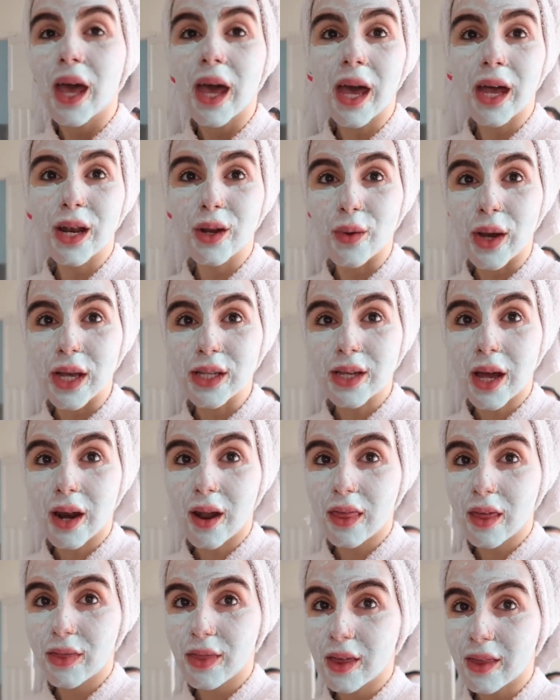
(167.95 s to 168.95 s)
Anyways,
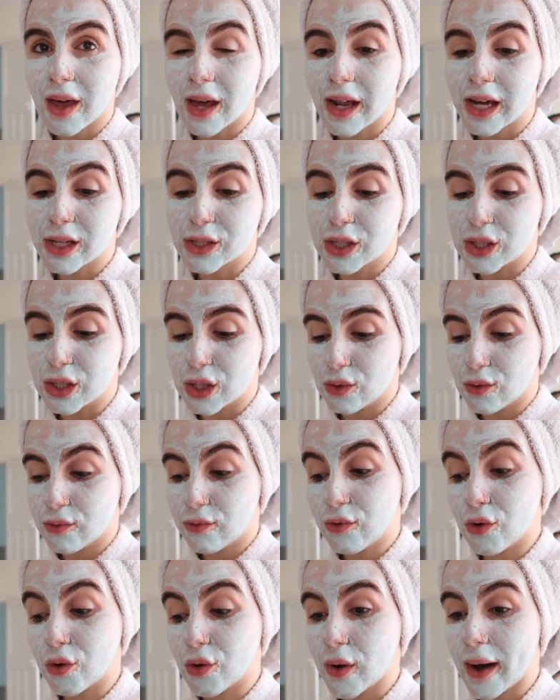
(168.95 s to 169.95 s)
another thing that I like to do
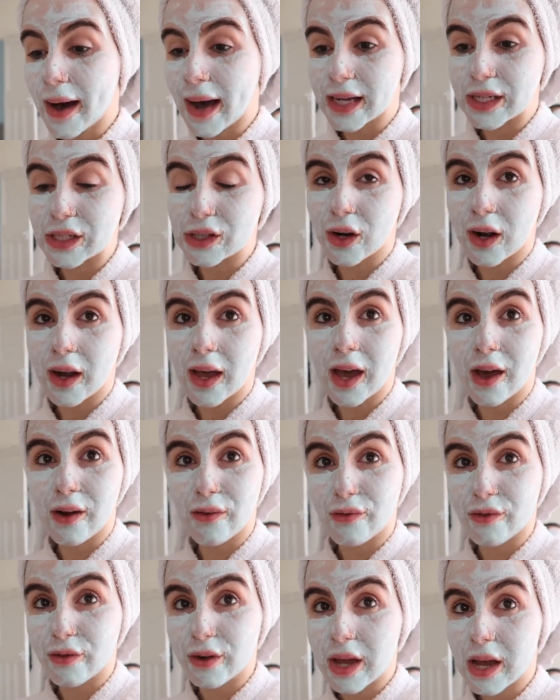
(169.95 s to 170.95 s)
for Adil
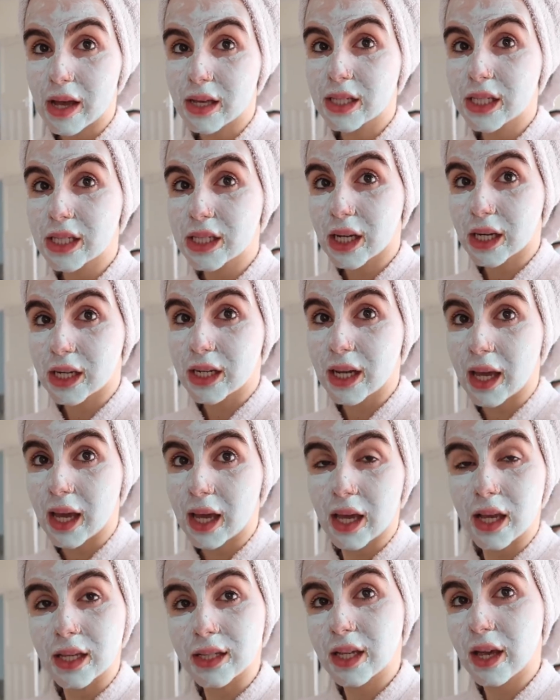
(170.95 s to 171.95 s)
every
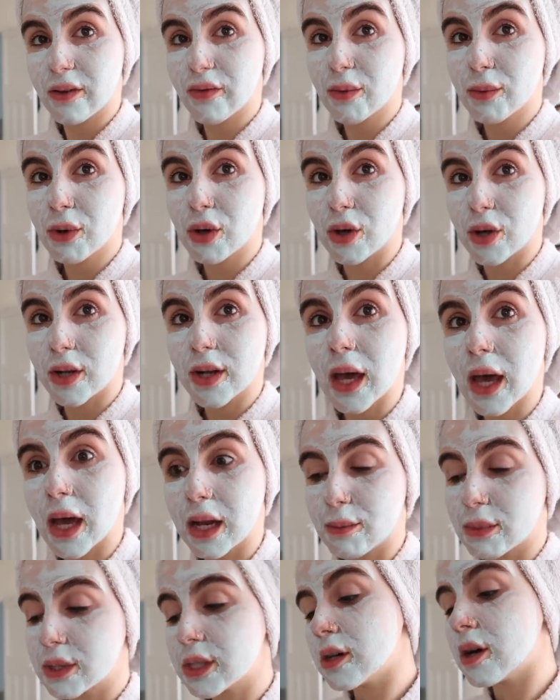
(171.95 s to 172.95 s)
Sunday is give him a good
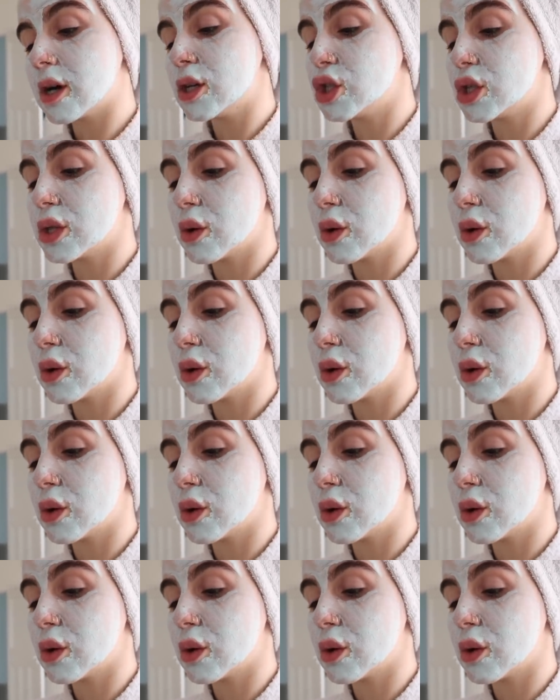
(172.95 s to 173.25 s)
head massage.